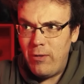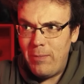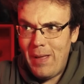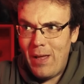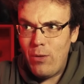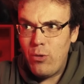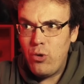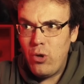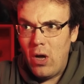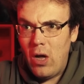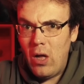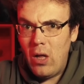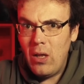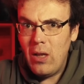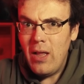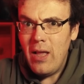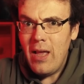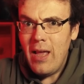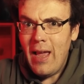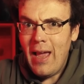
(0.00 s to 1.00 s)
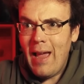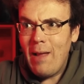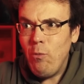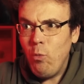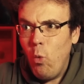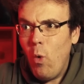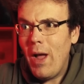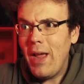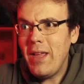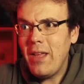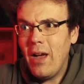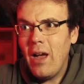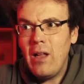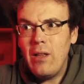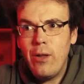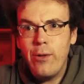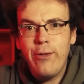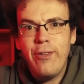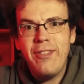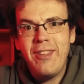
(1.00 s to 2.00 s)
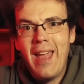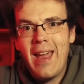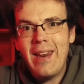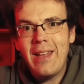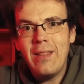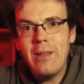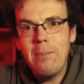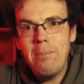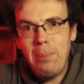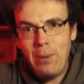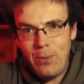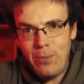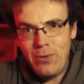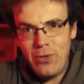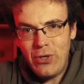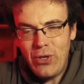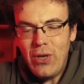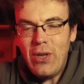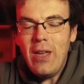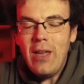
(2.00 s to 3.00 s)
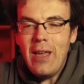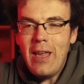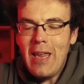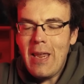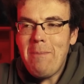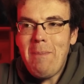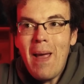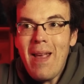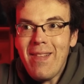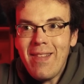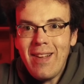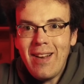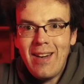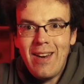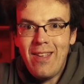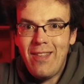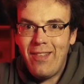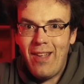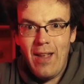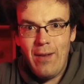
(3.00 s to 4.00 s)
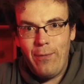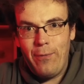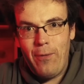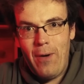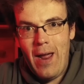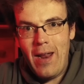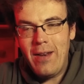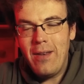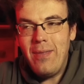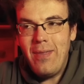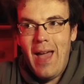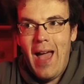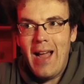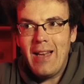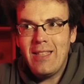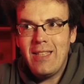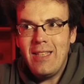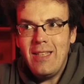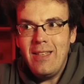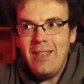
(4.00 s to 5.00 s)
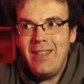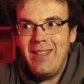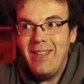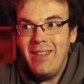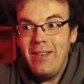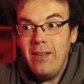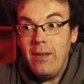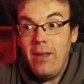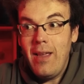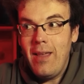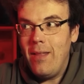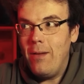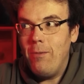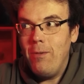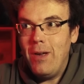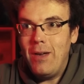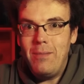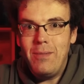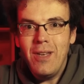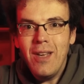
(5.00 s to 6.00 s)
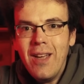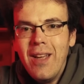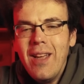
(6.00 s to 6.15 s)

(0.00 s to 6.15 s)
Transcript: about Charles and why Carlos is getting the boot. He basically said, Fred, that, yeah, that rhymed,